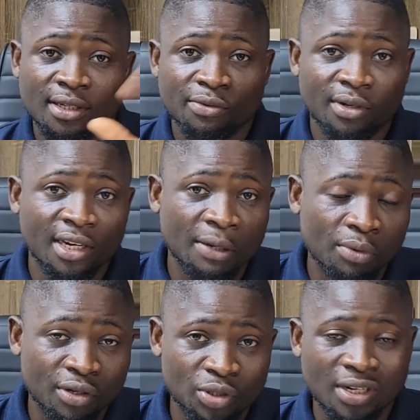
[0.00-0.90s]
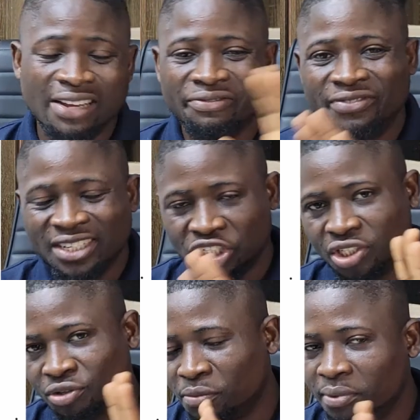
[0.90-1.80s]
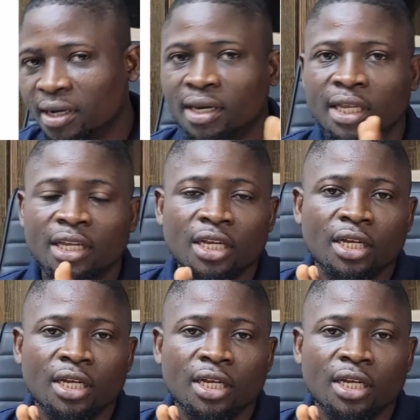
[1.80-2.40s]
within a month you can finish completely